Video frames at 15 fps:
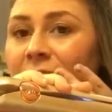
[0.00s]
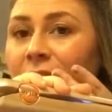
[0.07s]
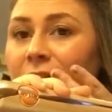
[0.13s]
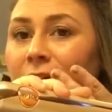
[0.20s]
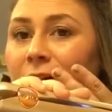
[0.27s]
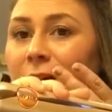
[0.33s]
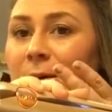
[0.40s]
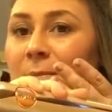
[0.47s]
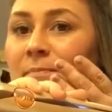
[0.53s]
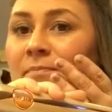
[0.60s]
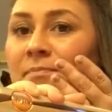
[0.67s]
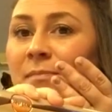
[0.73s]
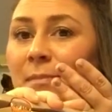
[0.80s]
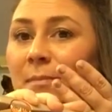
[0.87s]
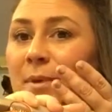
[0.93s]

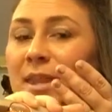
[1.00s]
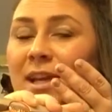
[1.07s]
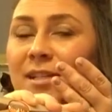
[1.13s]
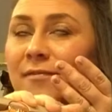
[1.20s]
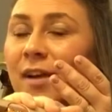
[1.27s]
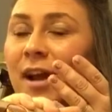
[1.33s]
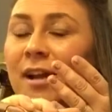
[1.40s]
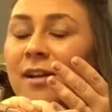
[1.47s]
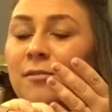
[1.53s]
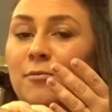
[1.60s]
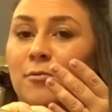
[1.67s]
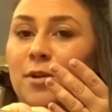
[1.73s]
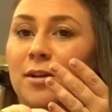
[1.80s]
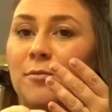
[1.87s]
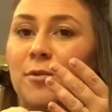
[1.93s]
But that's fine.
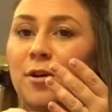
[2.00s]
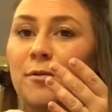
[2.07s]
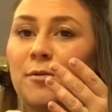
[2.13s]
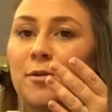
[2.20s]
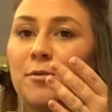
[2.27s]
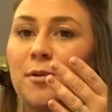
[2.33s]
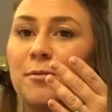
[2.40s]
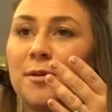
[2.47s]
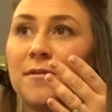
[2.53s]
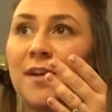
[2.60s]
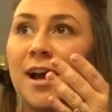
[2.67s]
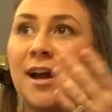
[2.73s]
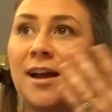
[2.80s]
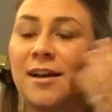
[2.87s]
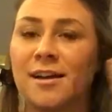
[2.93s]
We can work with what we've
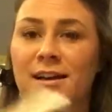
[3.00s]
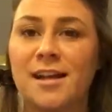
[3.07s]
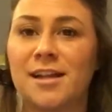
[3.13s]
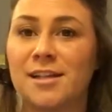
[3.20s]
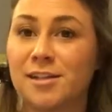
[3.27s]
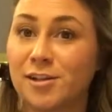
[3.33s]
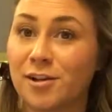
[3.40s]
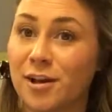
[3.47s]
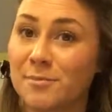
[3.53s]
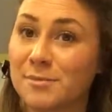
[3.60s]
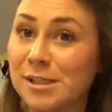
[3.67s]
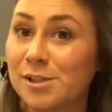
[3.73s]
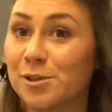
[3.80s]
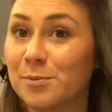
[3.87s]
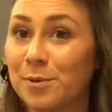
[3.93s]
got. So I'm
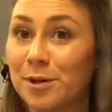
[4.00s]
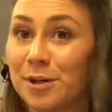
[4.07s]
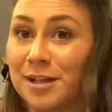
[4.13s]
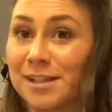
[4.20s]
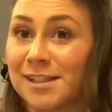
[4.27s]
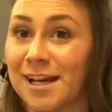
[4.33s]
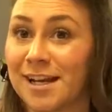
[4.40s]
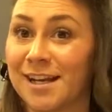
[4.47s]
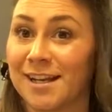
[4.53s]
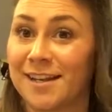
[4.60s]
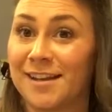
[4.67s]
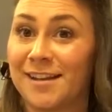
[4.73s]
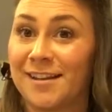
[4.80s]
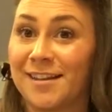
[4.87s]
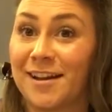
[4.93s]
super
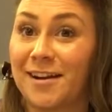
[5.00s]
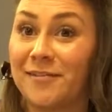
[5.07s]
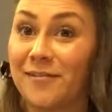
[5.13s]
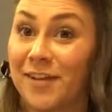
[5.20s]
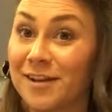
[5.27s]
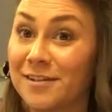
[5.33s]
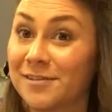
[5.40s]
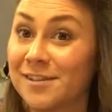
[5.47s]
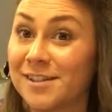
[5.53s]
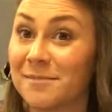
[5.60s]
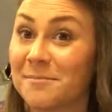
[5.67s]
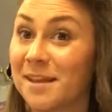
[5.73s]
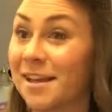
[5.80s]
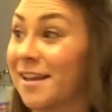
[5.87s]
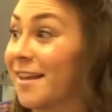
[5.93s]
excited that I found
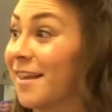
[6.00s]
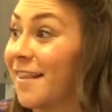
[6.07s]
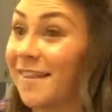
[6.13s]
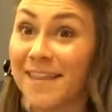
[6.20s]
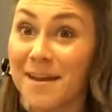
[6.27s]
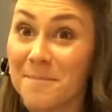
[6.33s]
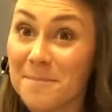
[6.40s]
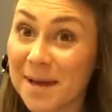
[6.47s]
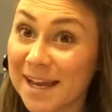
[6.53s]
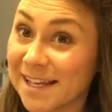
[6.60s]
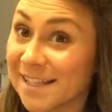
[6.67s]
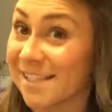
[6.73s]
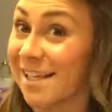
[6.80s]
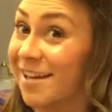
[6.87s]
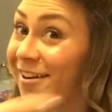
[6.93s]
something that
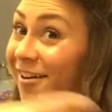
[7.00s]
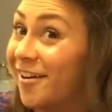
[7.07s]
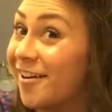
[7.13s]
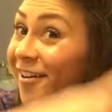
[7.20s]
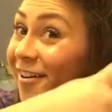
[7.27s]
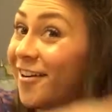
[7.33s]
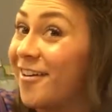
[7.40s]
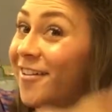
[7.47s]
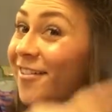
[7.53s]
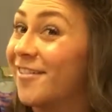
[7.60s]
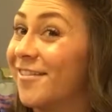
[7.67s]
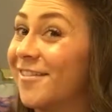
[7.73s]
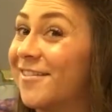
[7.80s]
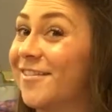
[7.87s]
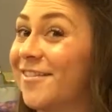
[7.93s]
makes it
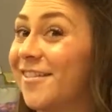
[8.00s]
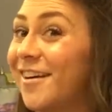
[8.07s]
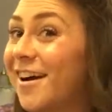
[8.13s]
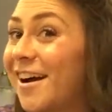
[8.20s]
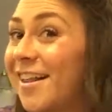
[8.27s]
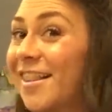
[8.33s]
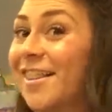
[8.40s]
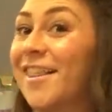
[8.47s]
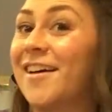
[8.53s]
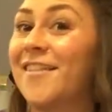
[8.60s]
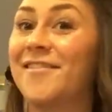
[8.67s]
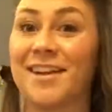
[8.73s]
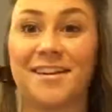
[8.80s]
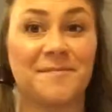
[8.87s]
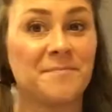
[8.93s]
good. I
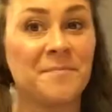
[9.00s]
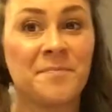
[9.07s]
love it.